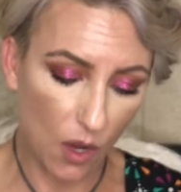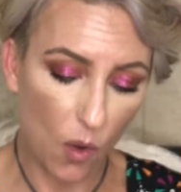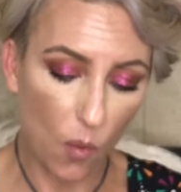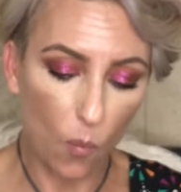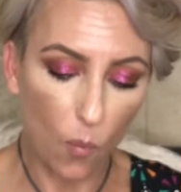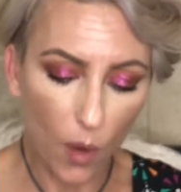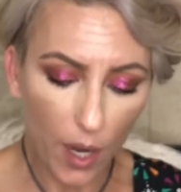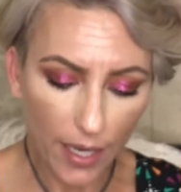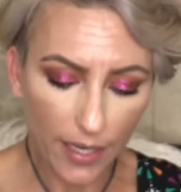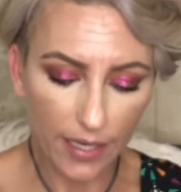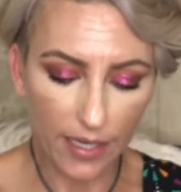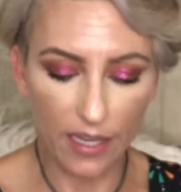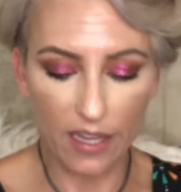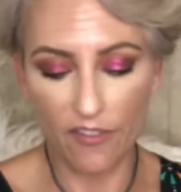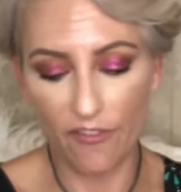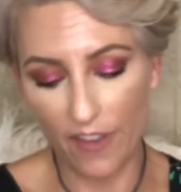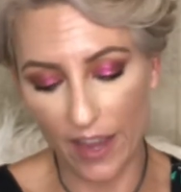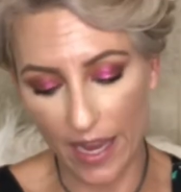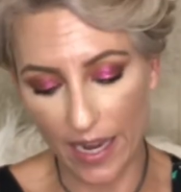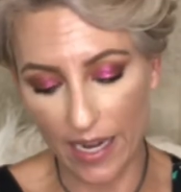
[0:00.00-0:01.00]
What,
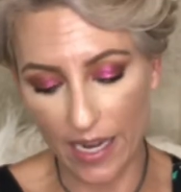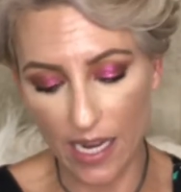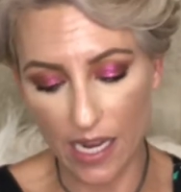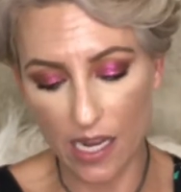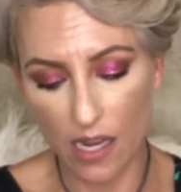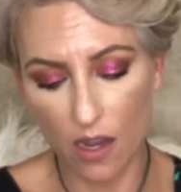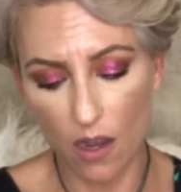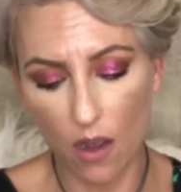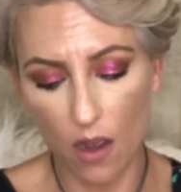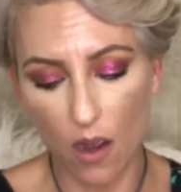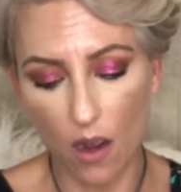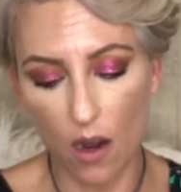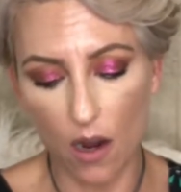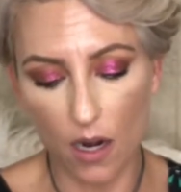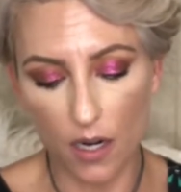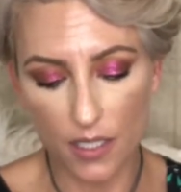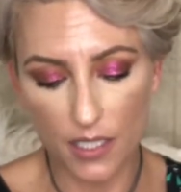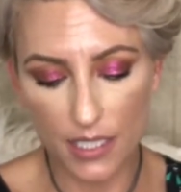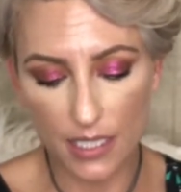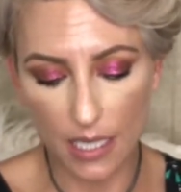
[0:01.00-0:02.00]
if any,
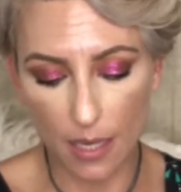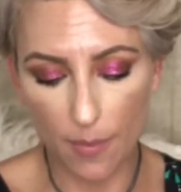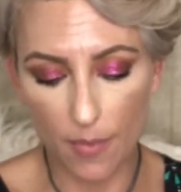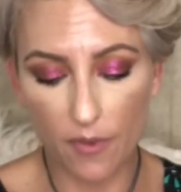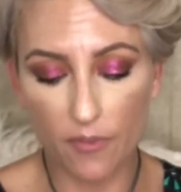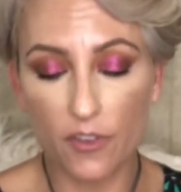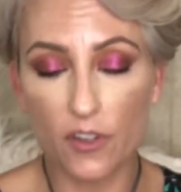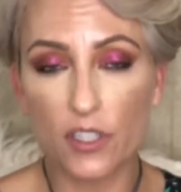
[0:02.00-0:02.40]
are some of